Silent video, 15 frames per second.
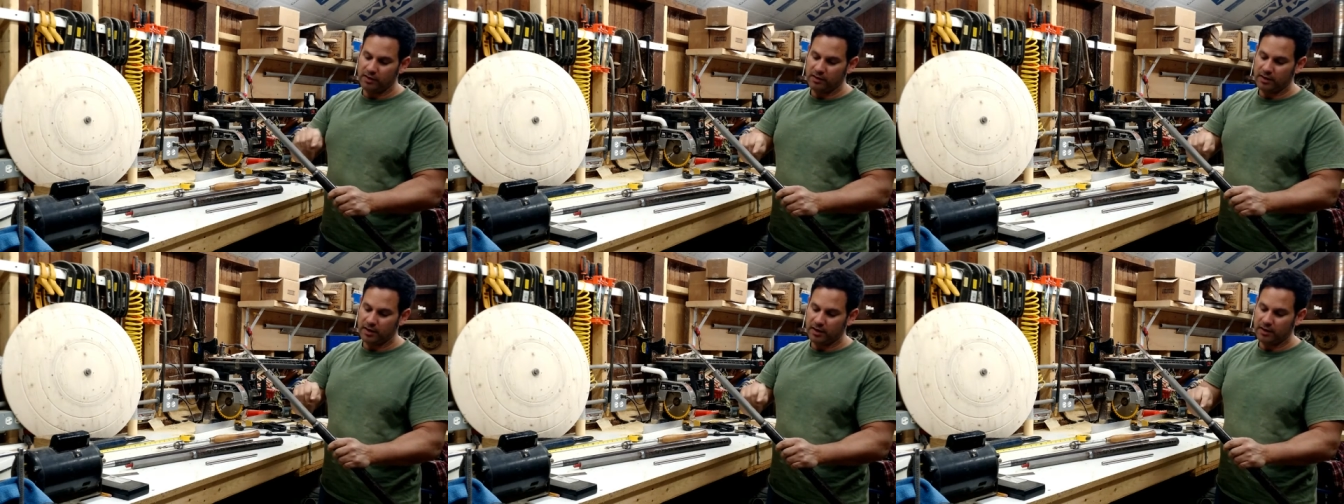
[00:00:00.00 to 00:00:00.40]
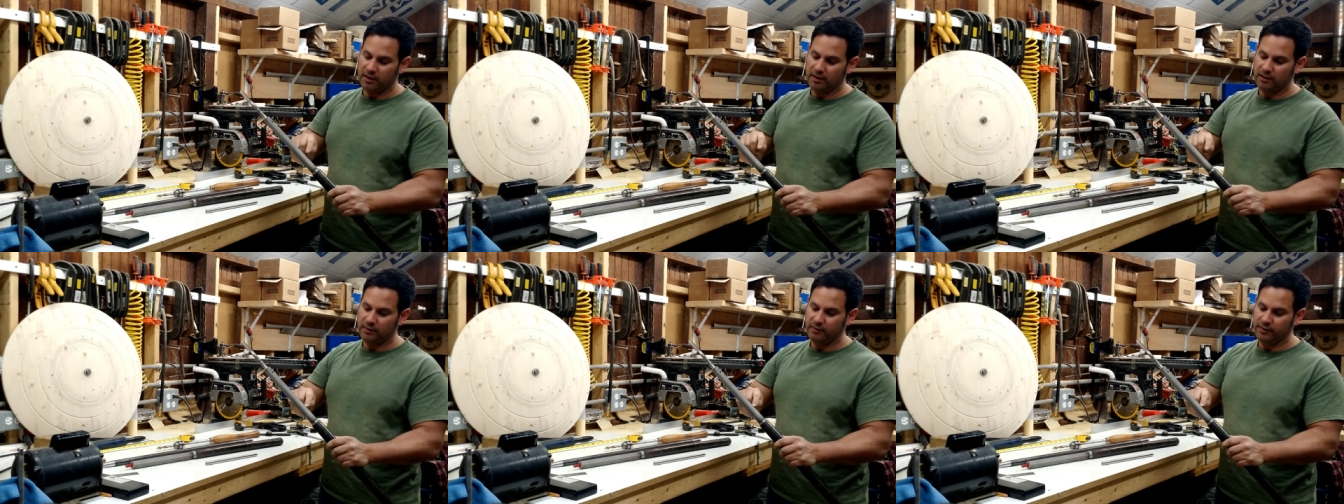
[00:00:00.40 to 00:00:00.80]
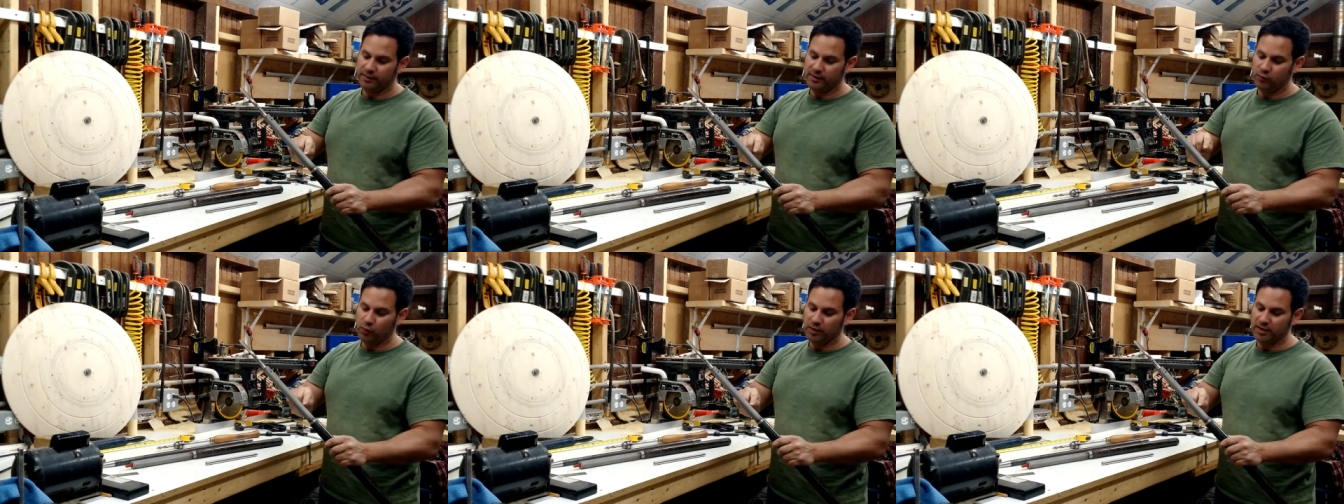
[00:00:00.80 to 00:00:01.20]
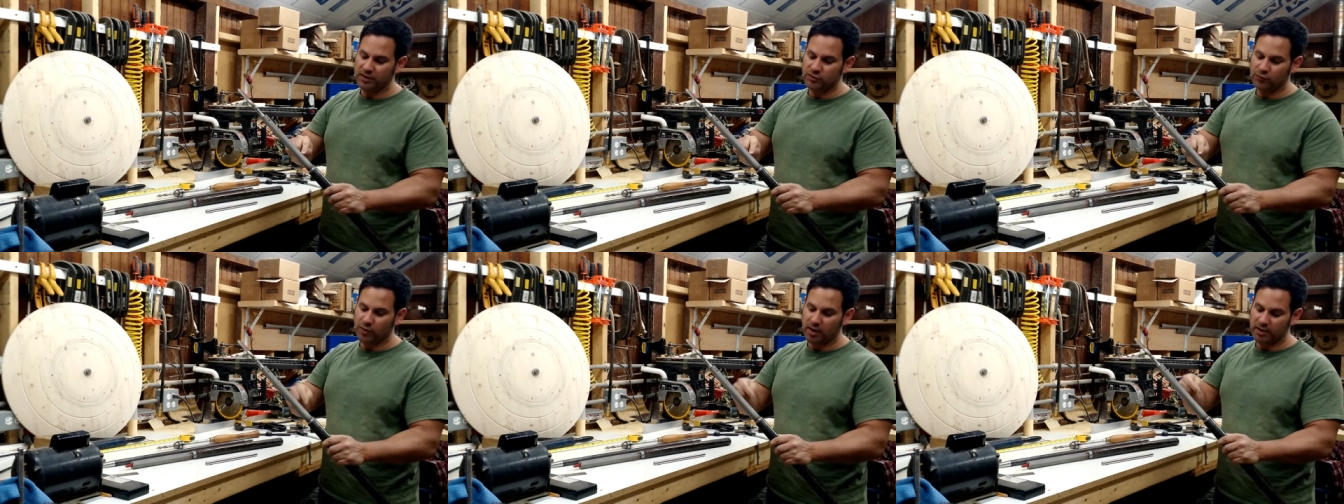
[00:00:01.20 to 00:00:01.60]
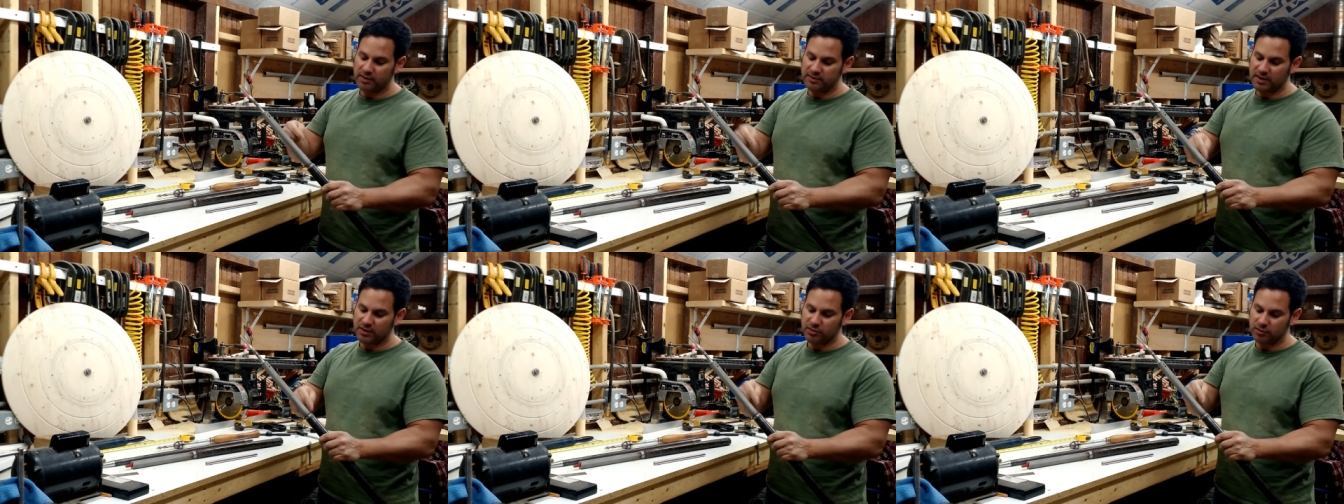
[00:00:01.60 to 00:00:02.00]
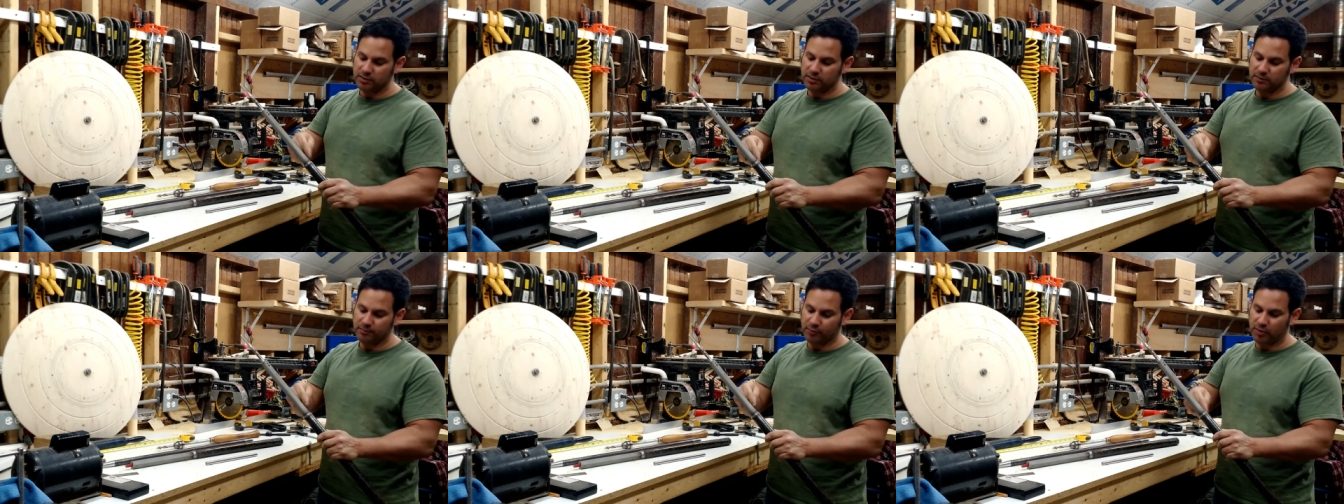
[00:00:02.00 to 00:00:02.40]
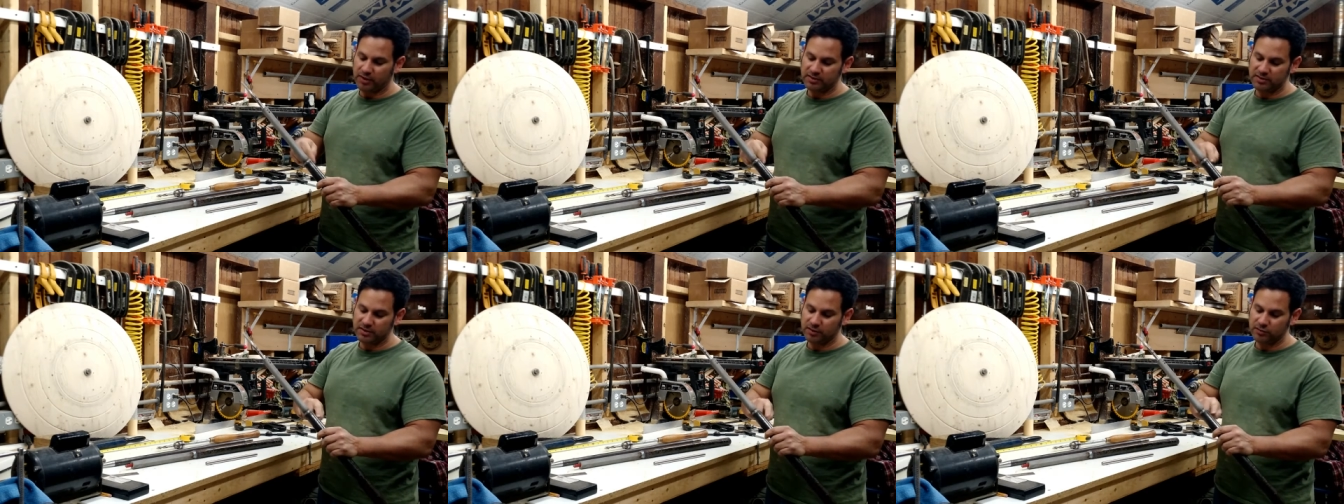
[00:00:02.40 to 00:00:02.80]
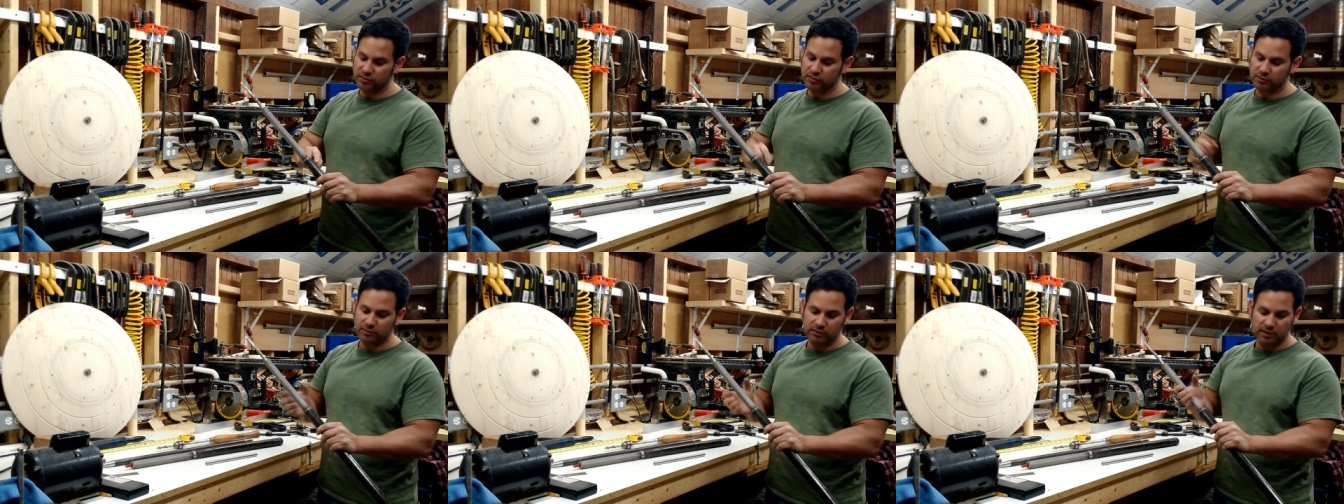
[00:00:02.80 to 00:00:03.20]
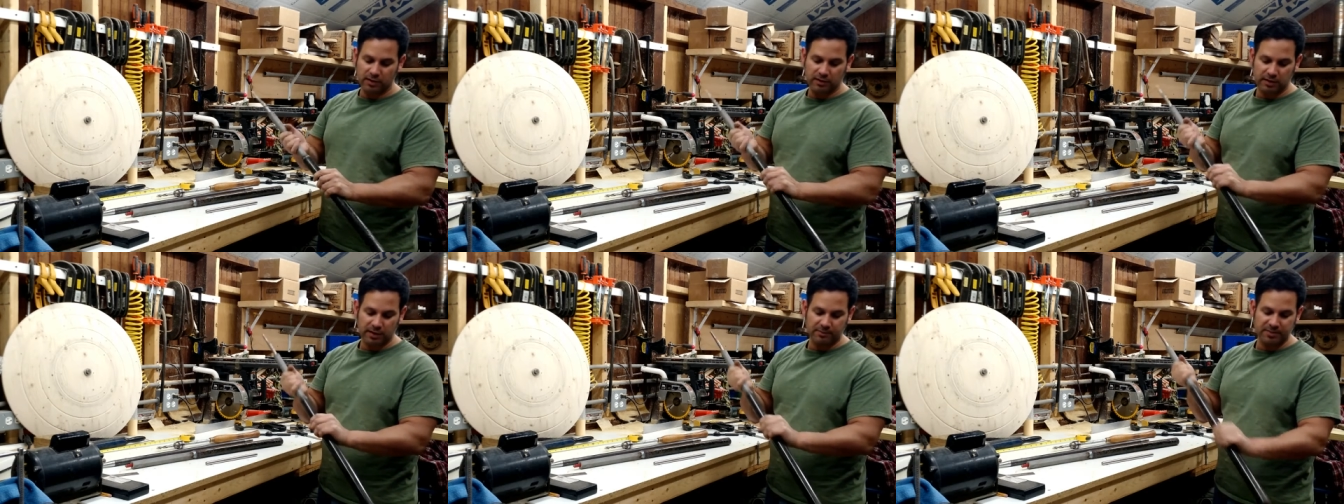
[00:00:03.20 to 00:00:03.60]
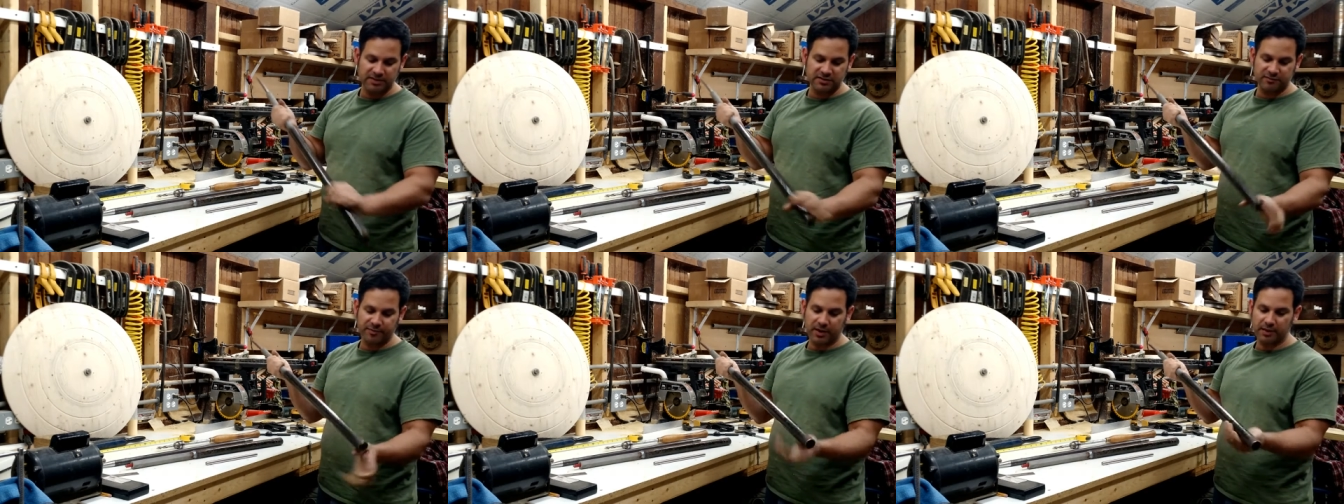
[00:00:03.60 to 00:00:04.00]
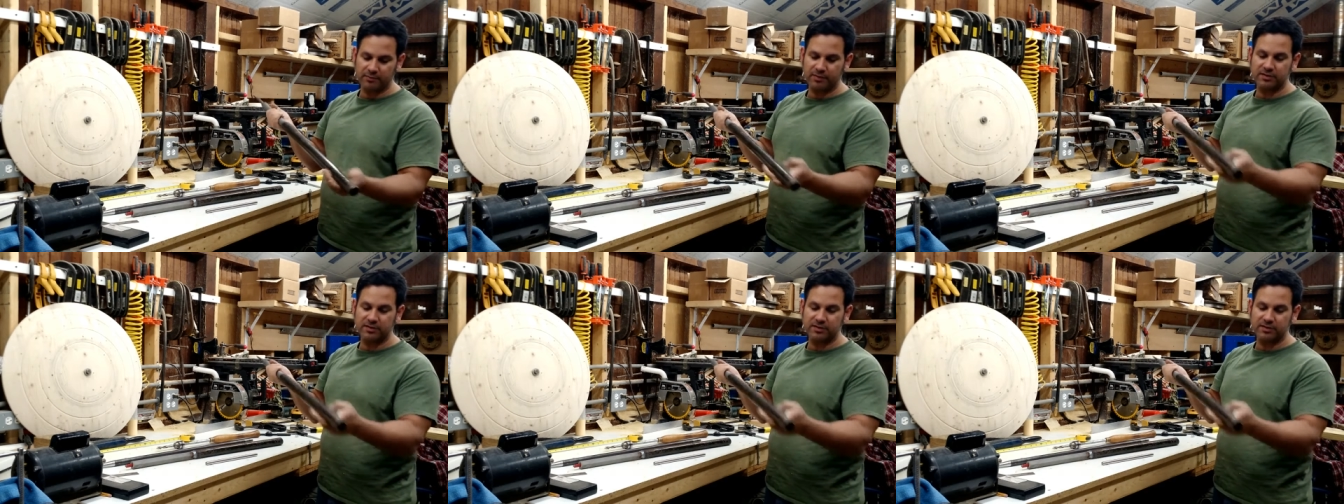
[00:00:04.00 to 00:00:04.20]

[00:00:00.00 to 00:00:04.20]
the 1-inch rod is actually pressed into a piece of pipe.